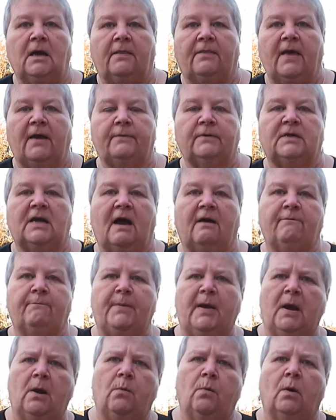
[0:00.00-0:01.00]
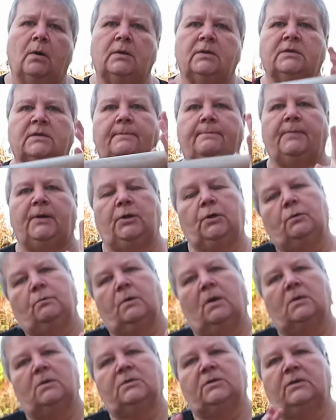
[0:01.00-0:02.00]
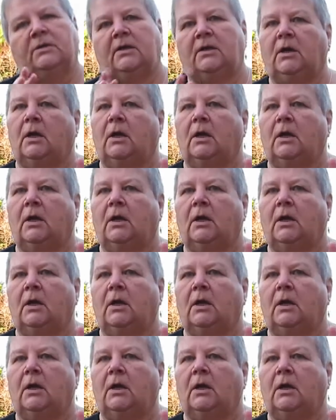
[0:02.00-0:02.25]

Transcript: they would have pink ones and blue ones so they